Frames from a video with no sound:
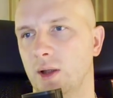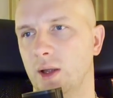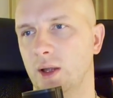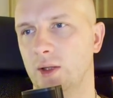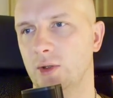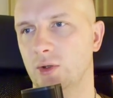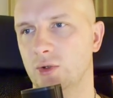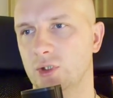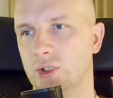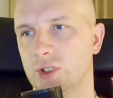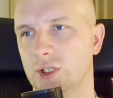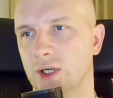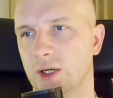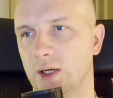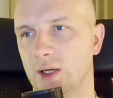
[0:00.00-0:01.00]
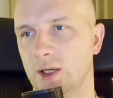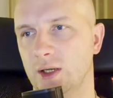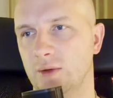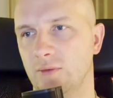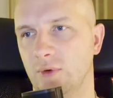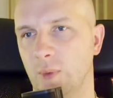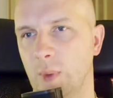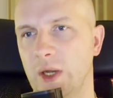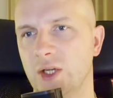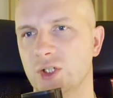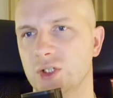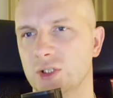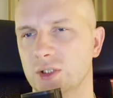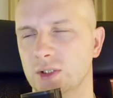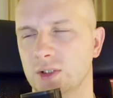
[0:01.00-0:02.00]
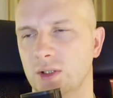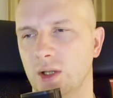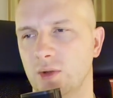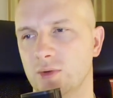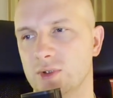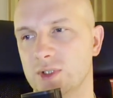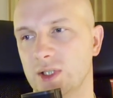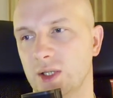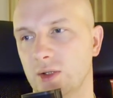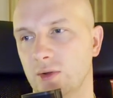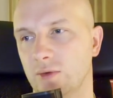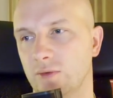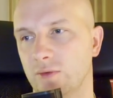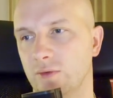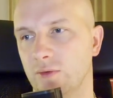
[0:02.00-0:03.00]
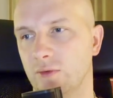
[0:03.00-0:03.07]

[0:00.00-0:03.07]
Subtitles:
I don't share any information outside of